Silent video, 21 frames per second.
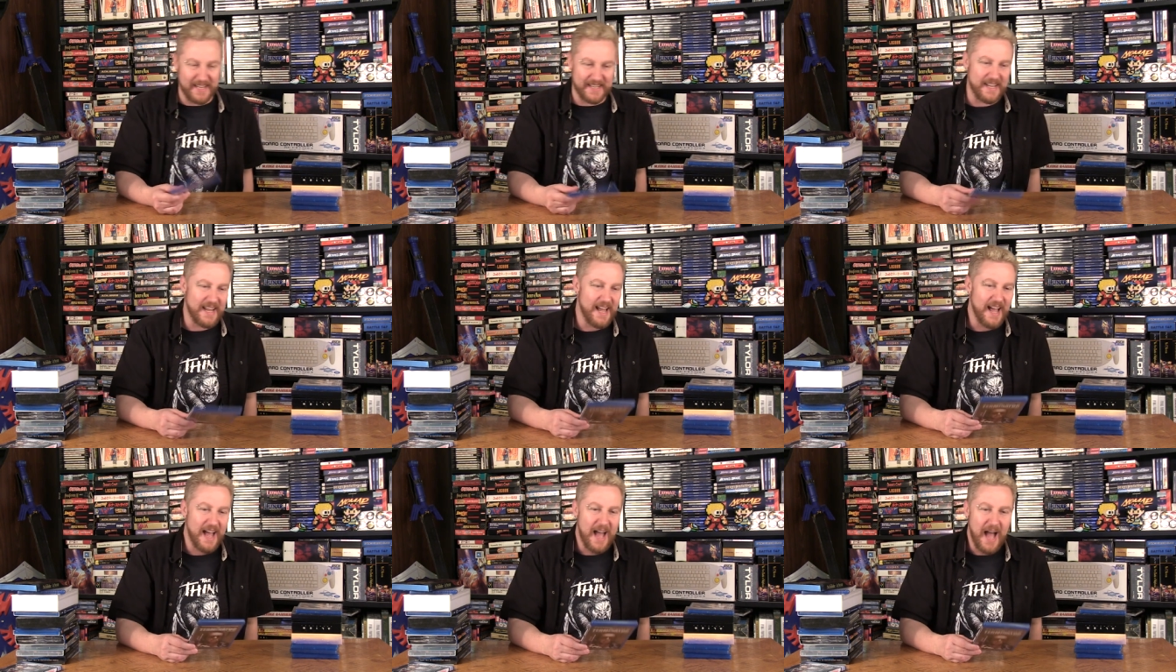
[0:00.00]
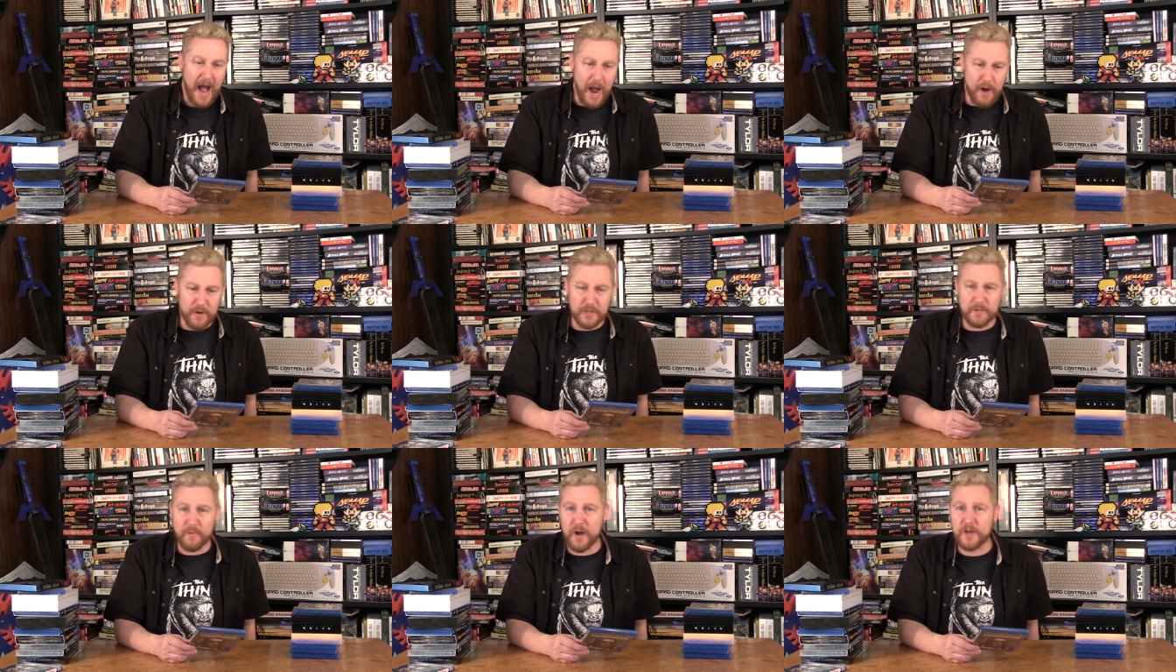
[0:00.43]
And
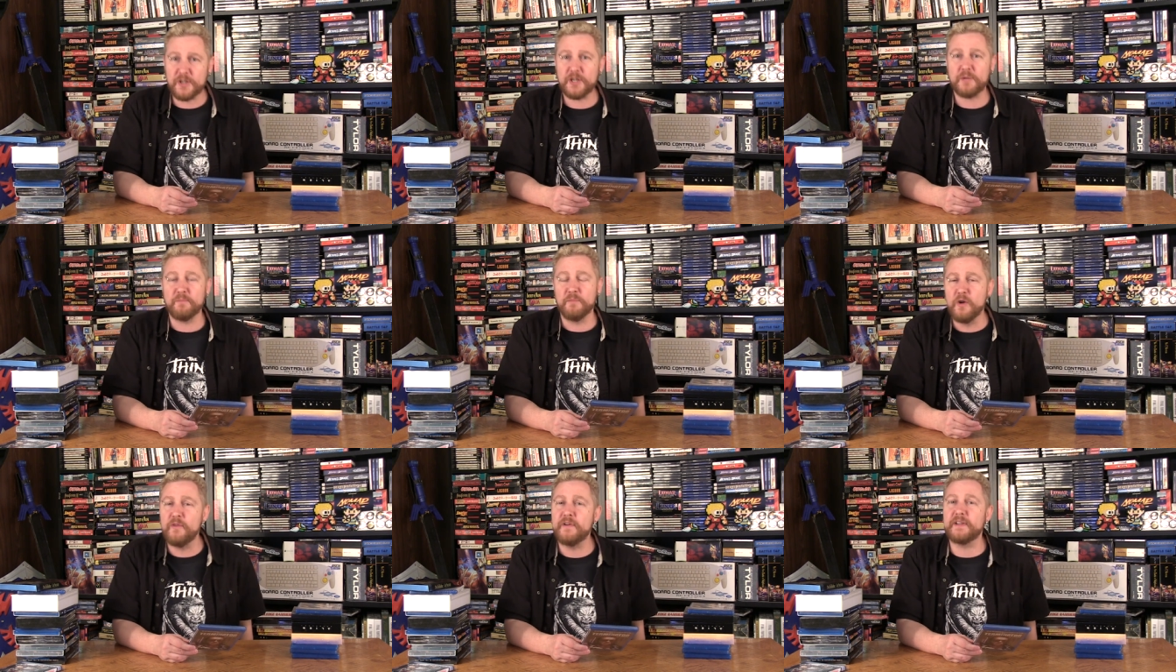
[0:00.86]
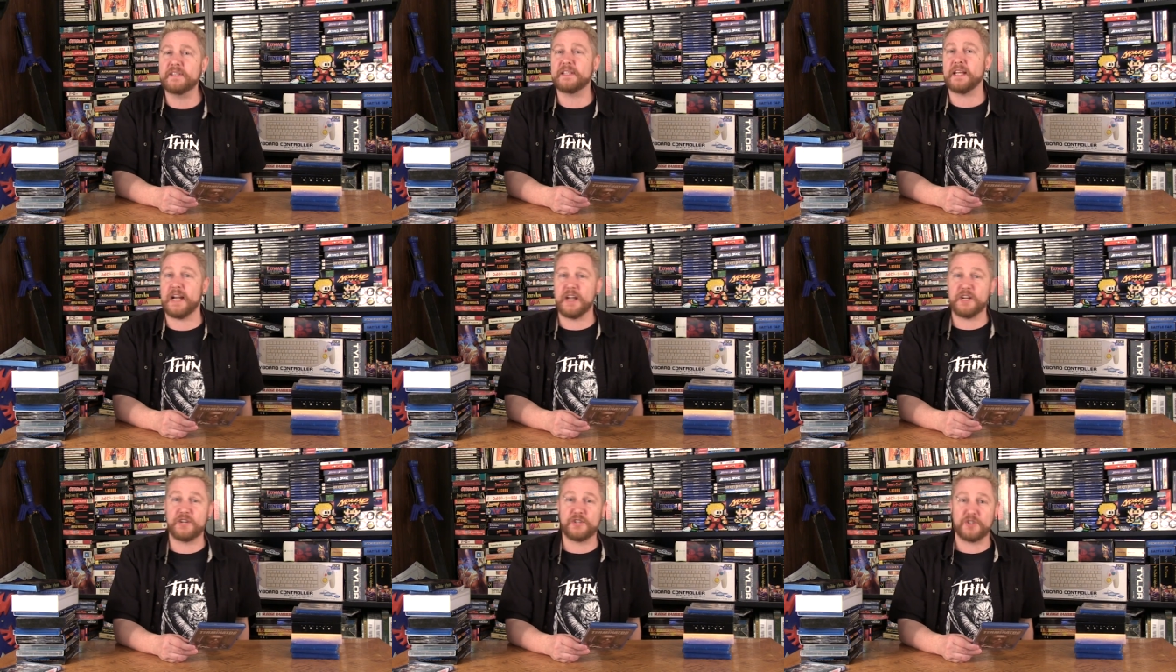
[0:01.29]
I was watching movies
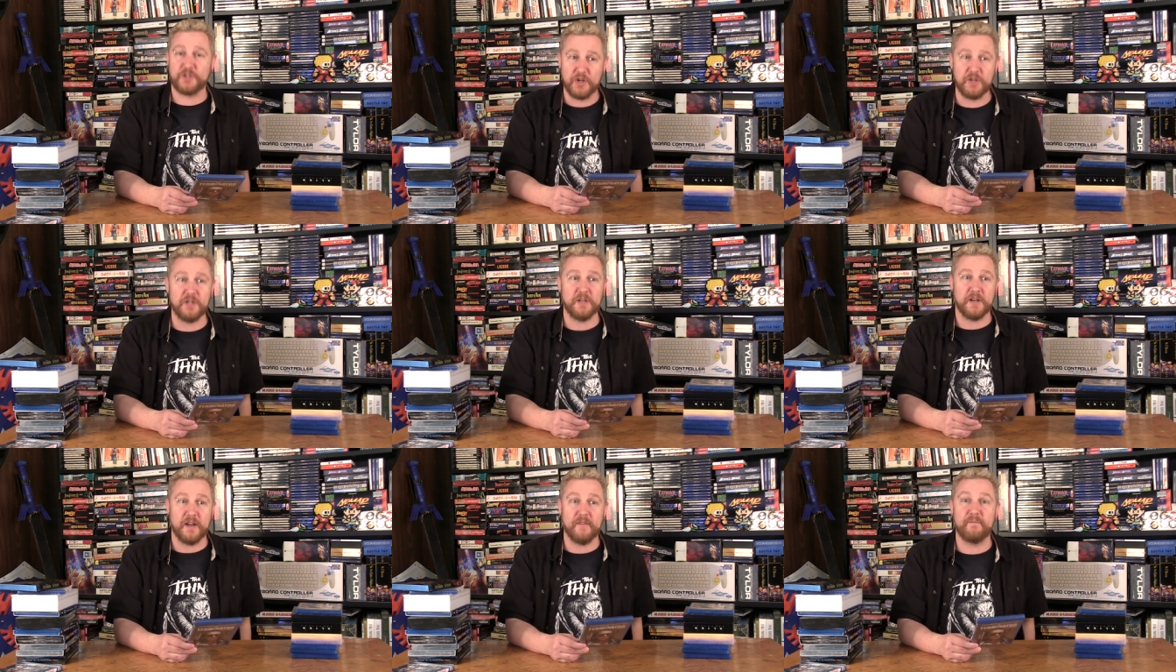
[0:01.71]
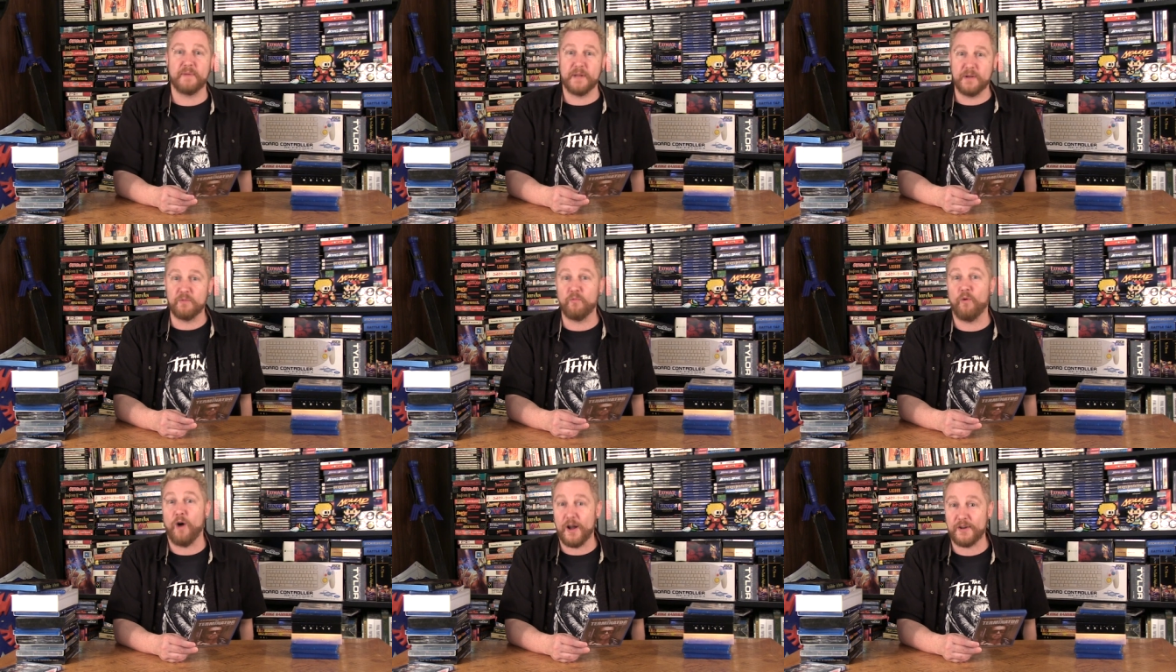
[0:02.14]
that I shouldn't have
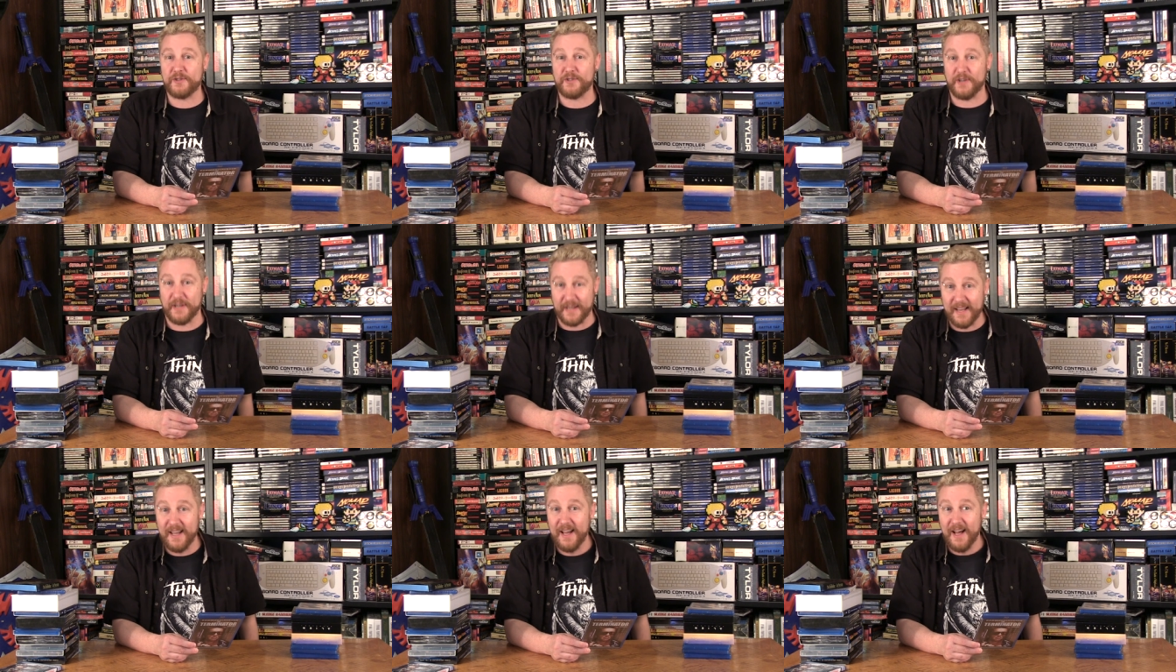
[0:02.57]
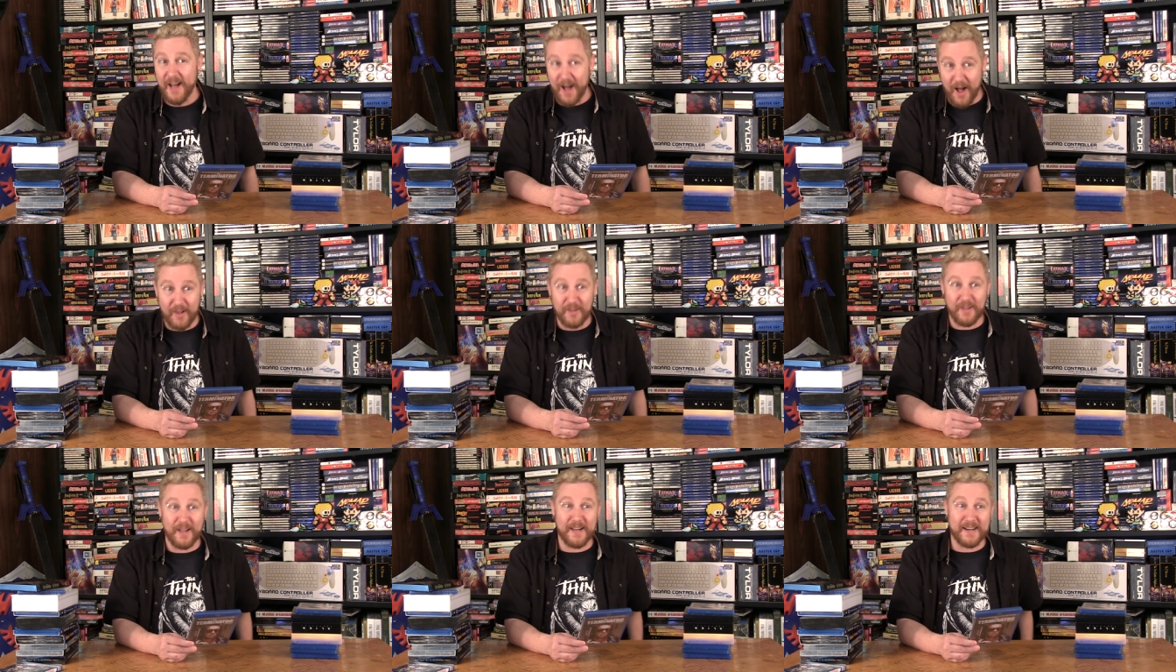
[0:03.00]
been watching
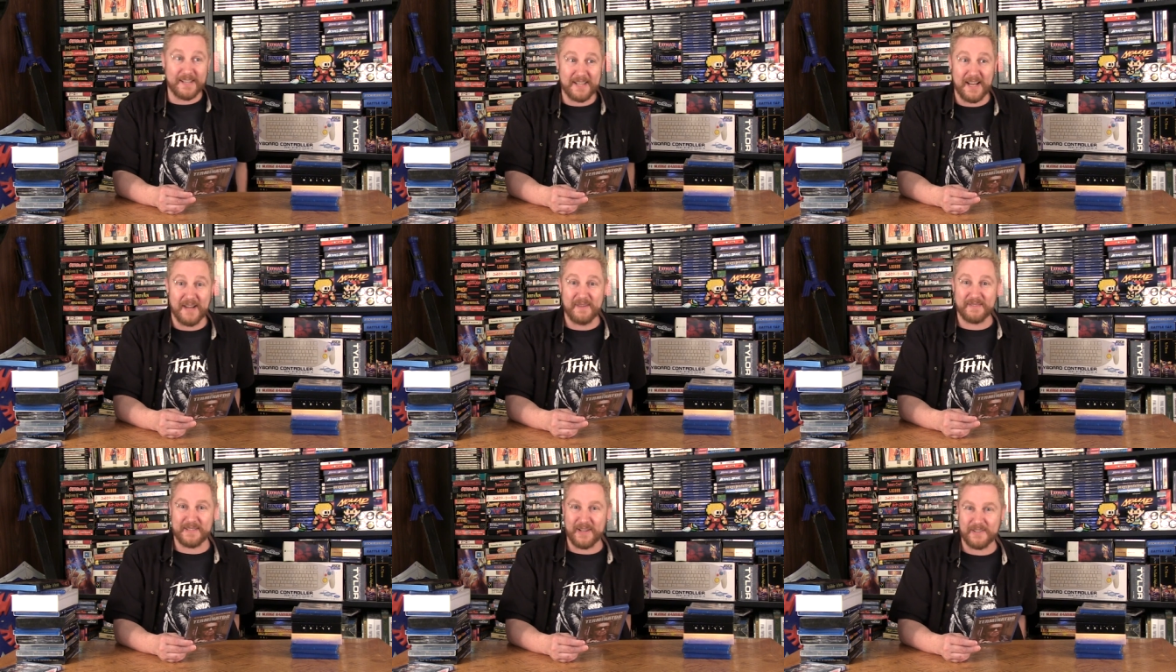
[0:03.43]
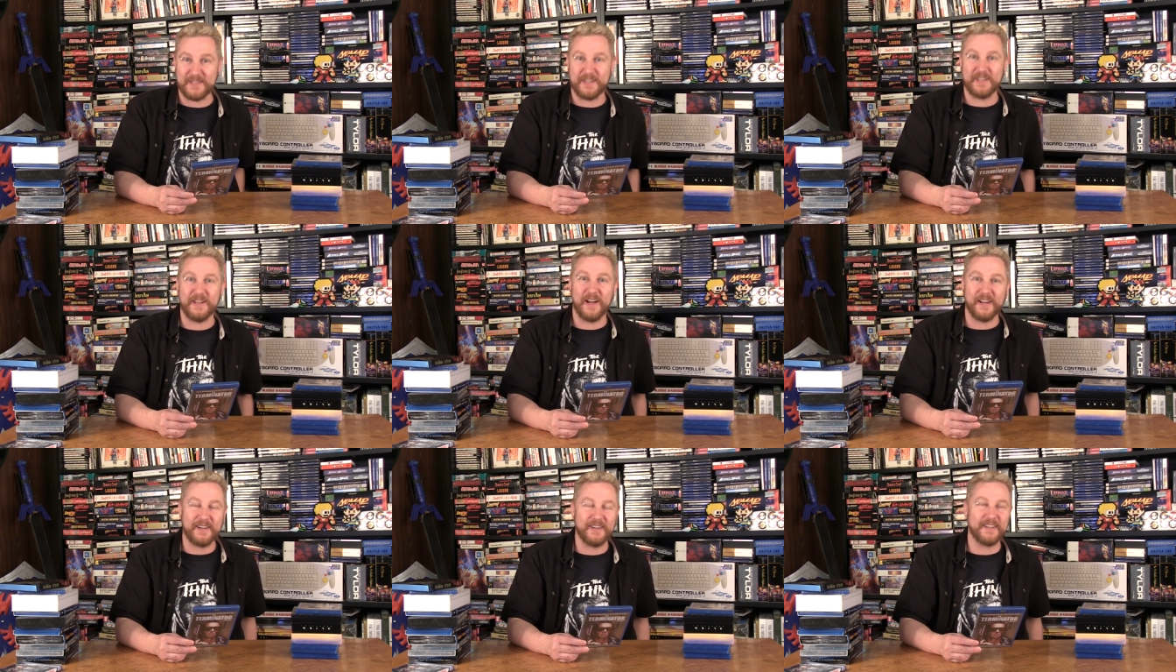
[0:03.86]
a lot of times. I was a
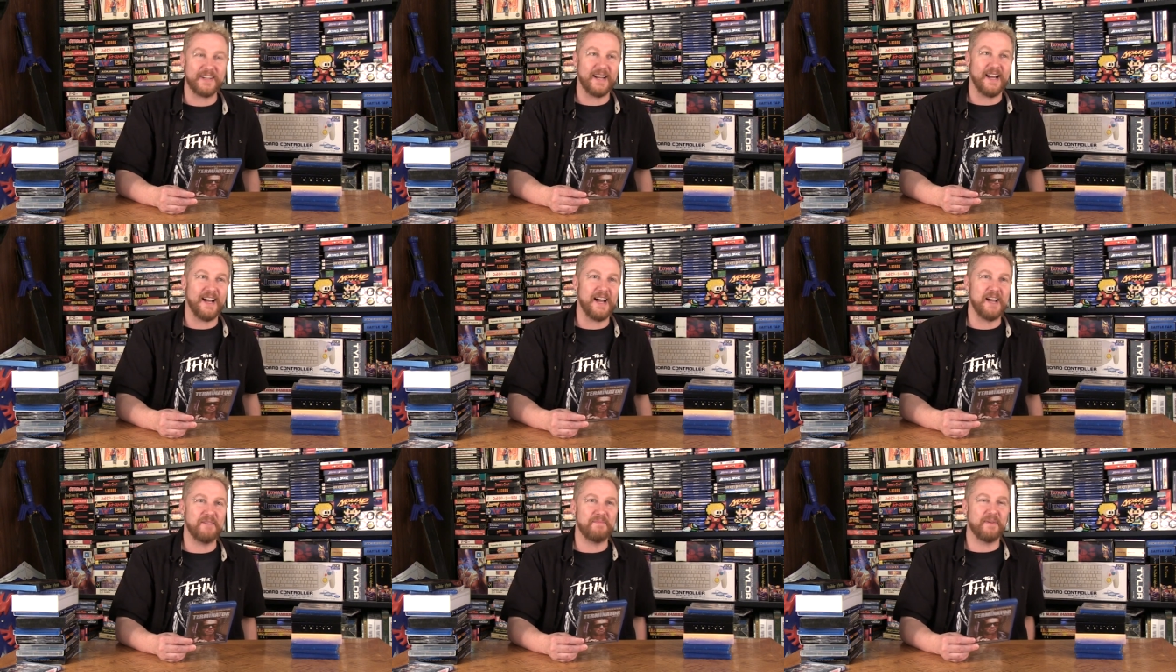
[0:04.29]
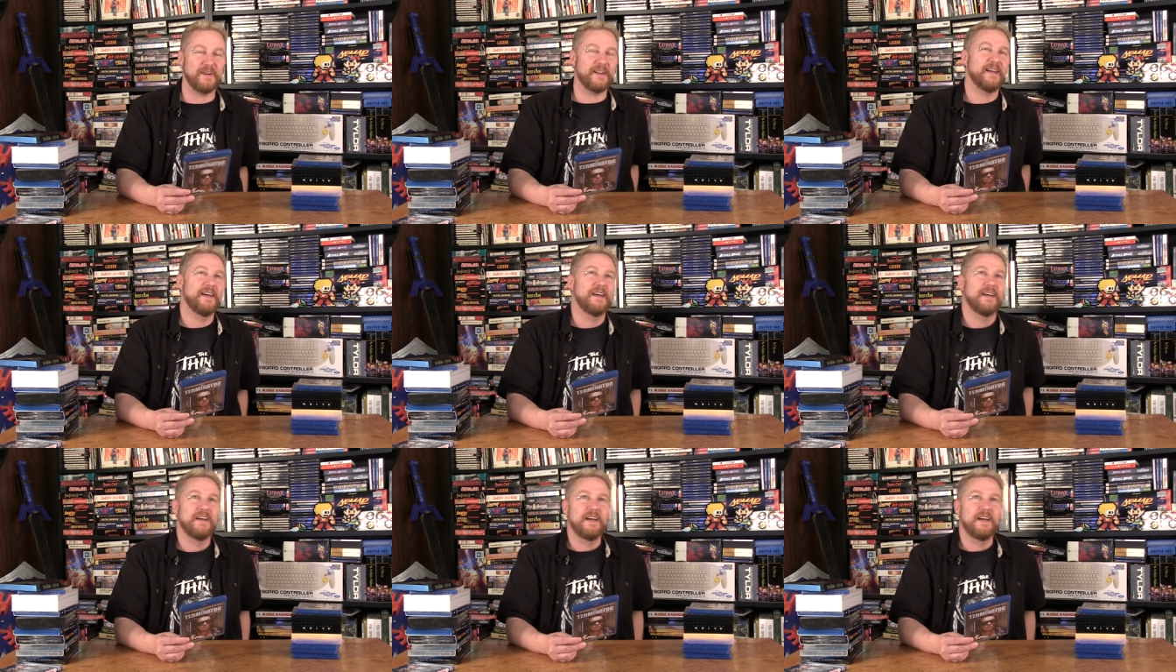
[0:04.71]
younger guy, but